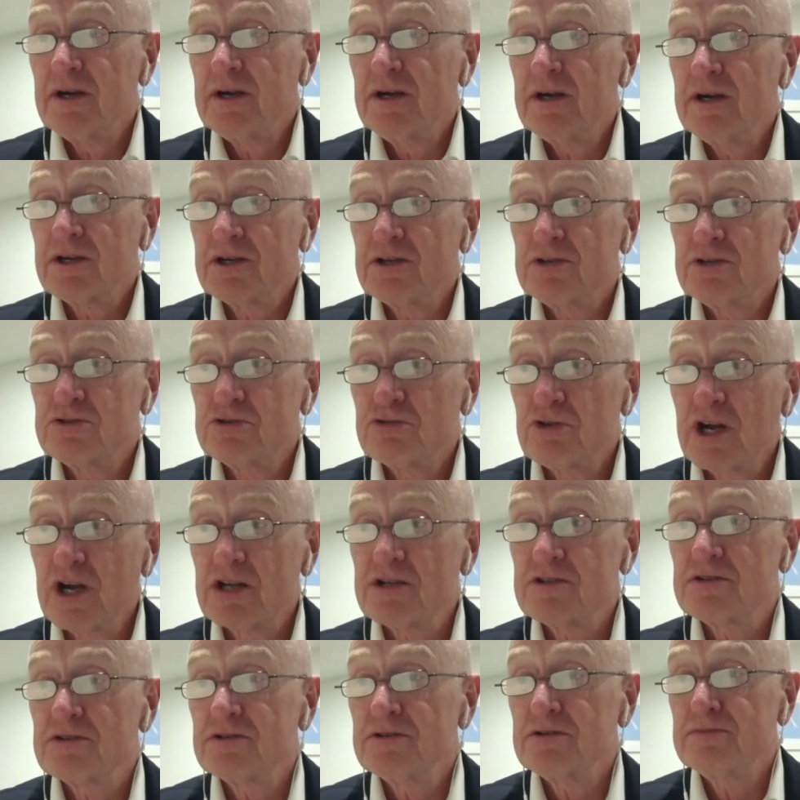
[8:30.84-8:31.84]

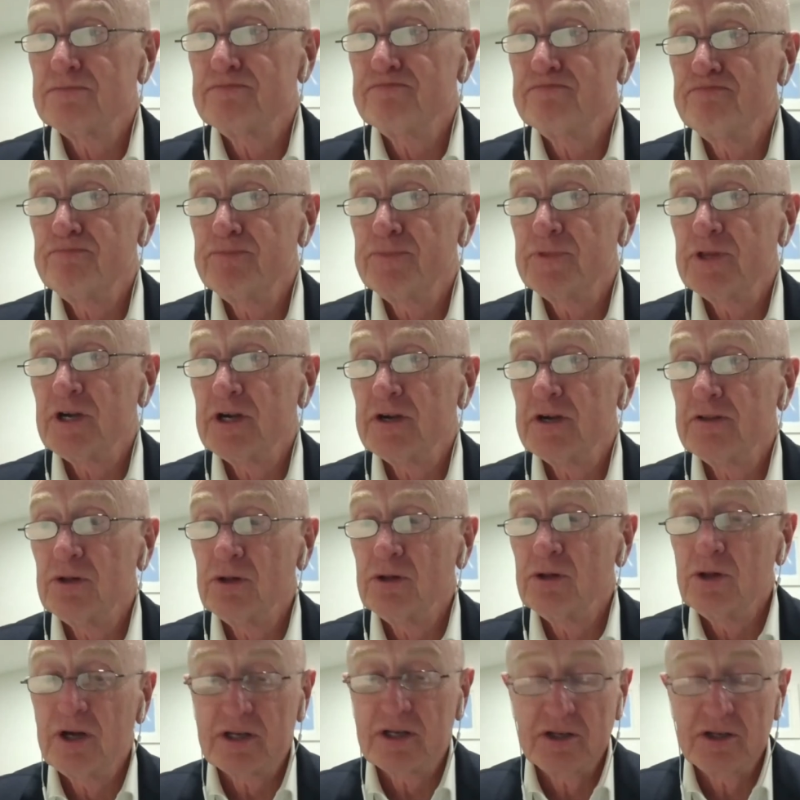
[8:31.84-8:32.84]
contraction, the
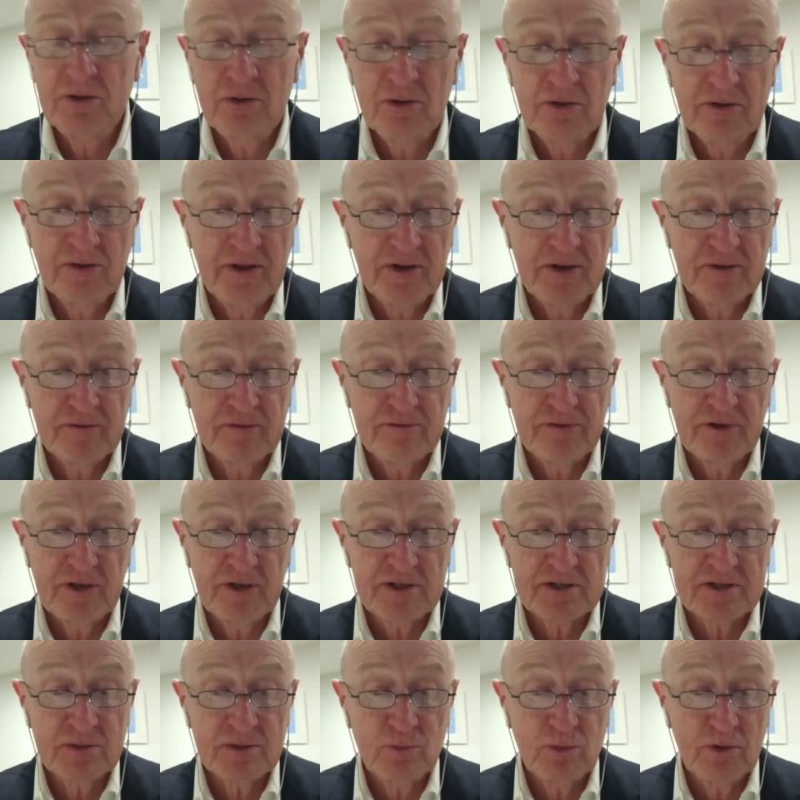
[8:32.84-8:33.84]
likelihood that
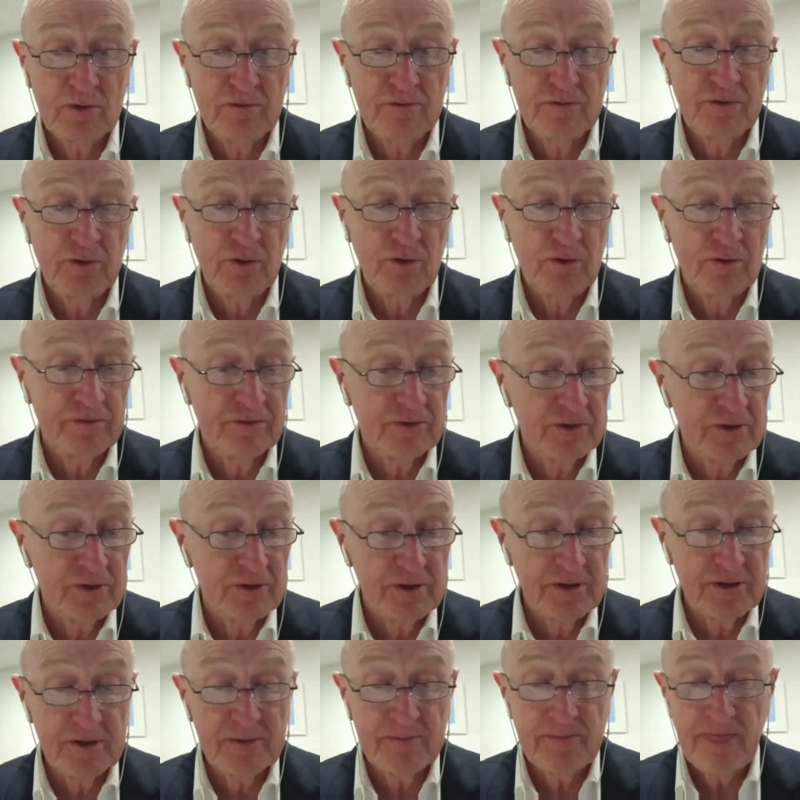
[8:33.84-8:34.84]
inflation would fall
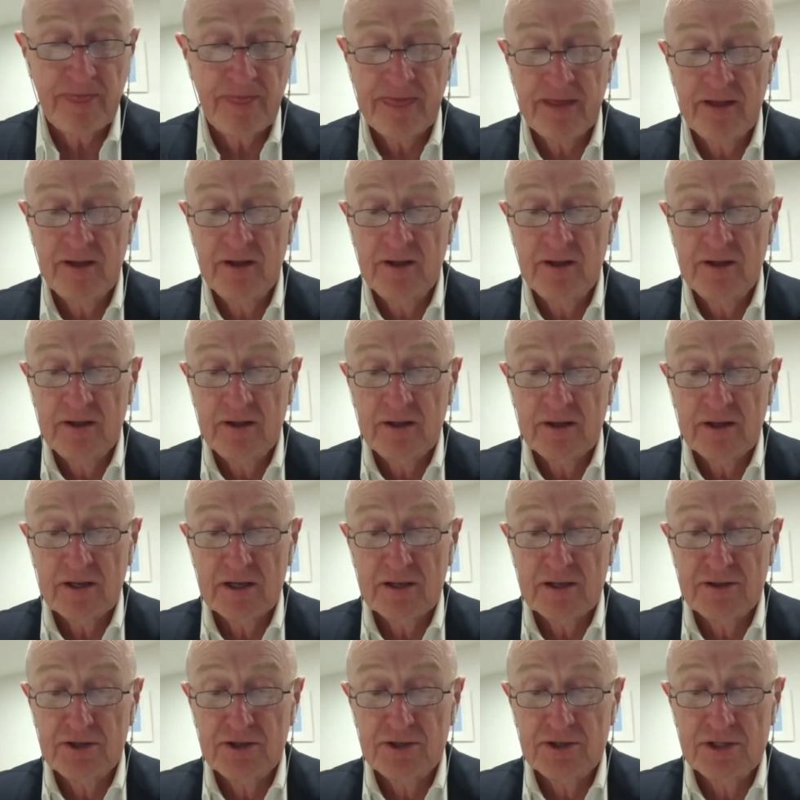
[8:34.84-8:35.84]
further,
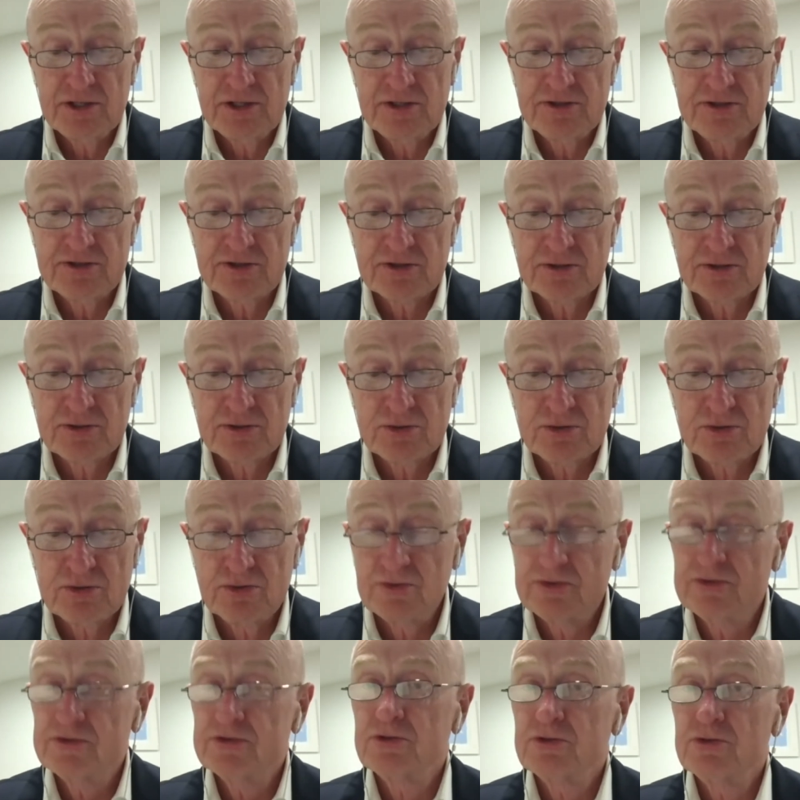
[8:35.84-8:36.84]
and the need to
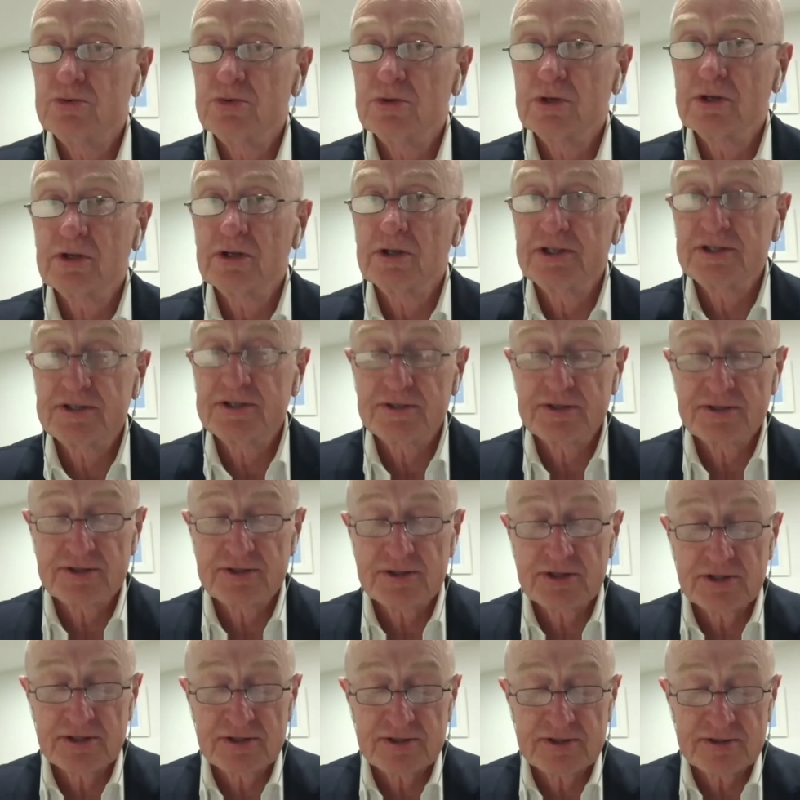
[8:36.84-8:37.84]
at least
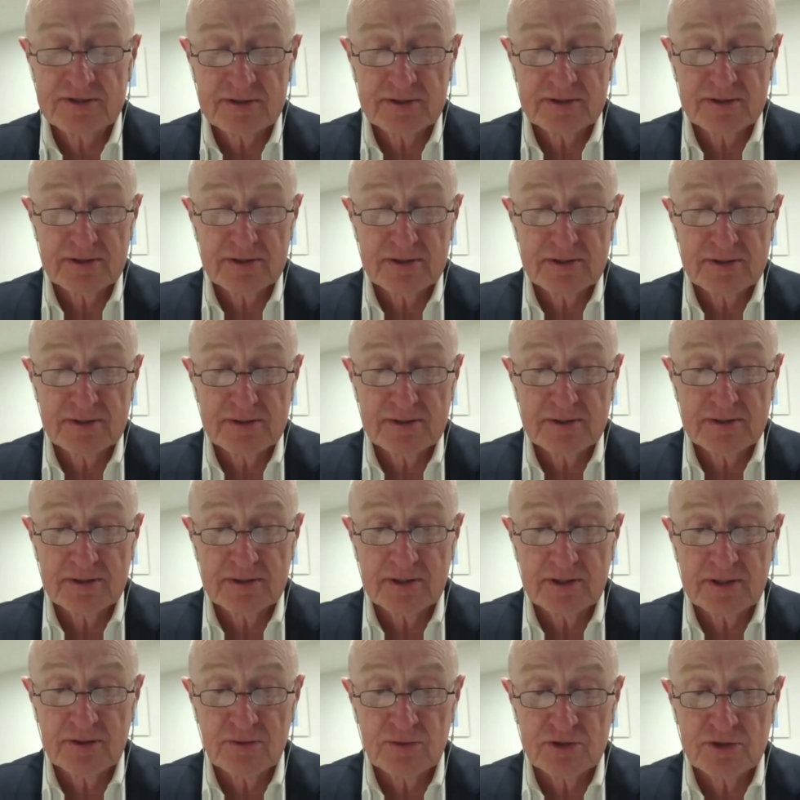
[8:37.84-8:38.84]
assist in
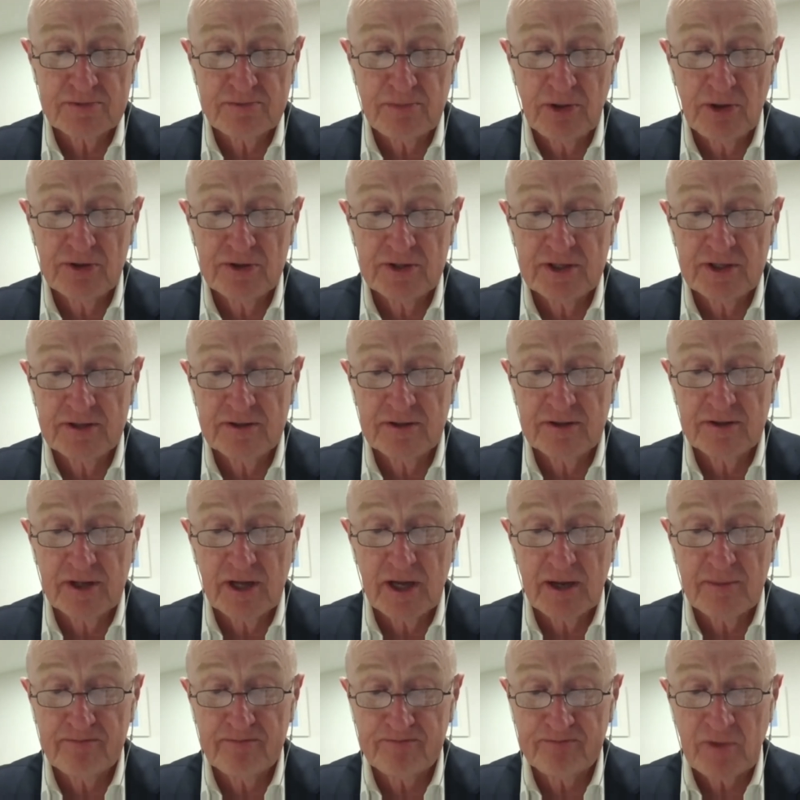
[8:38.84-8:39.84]
responding to that.
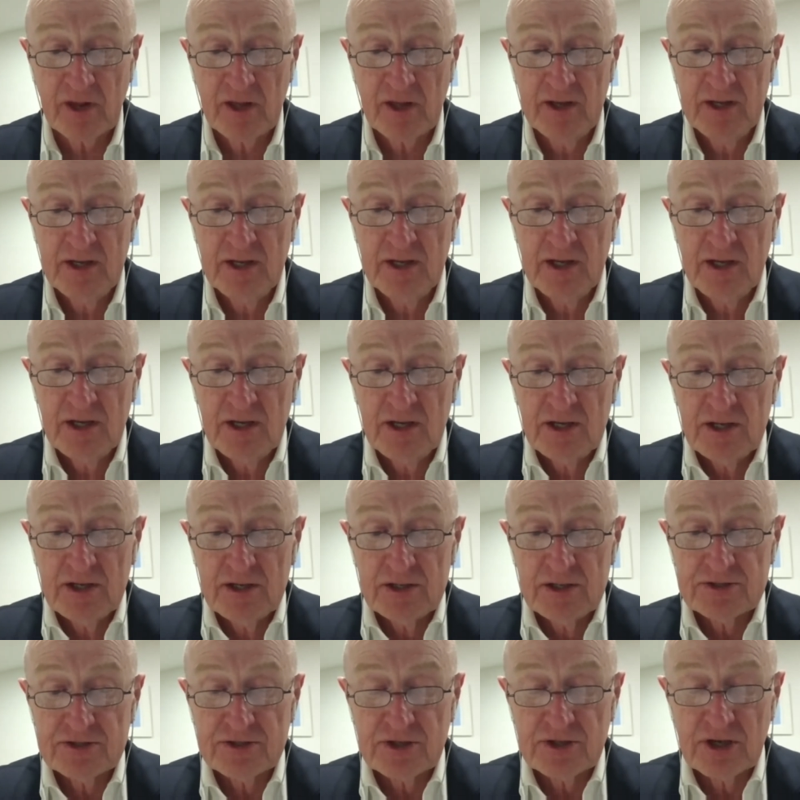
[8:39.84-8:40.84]

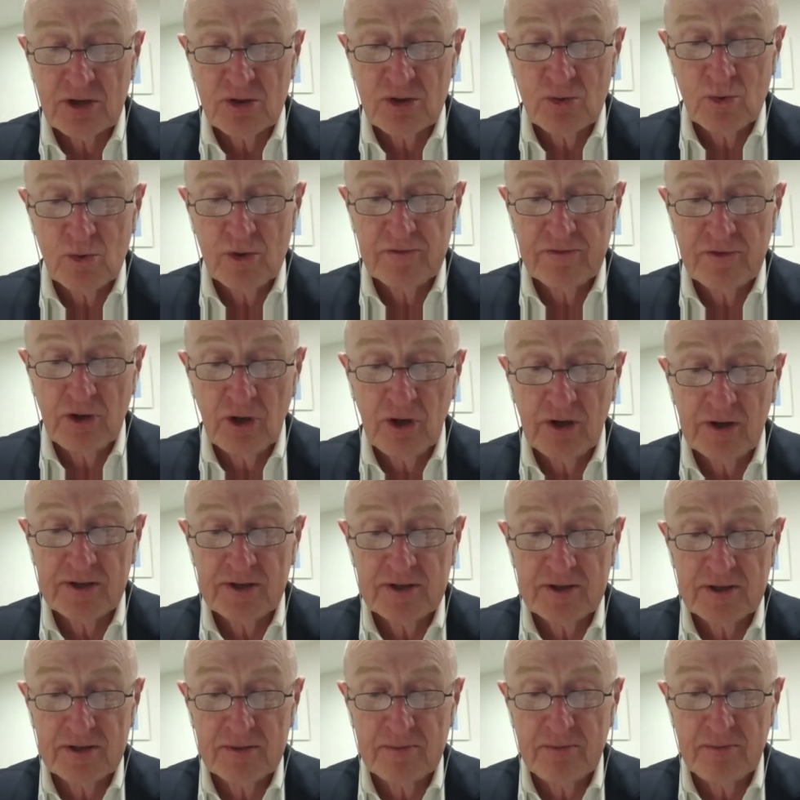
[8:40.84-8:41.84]
So we've got
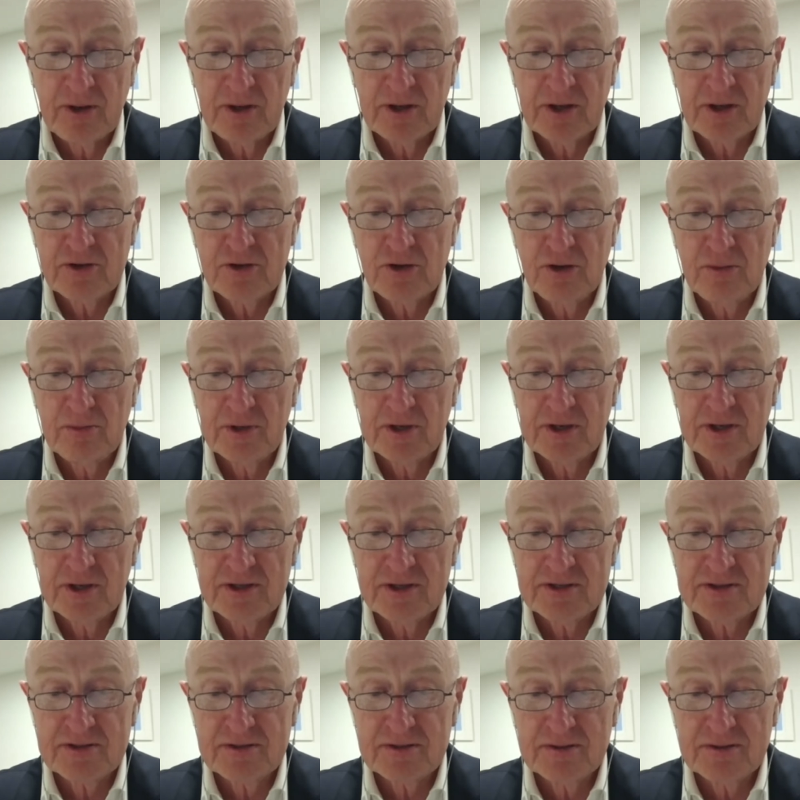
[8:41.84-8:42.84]
here, by a
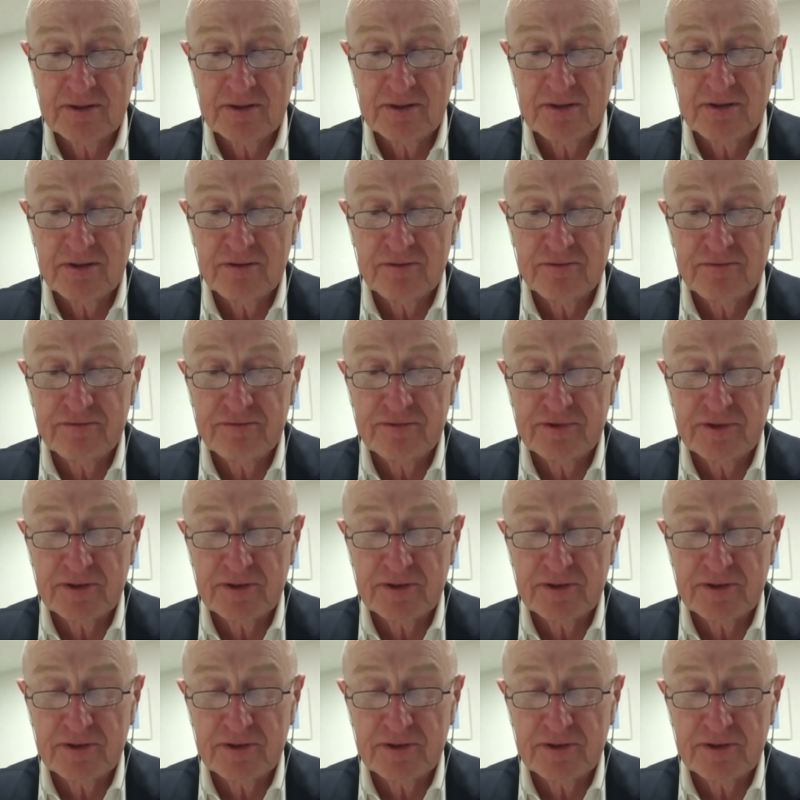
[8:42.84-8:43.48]
combination of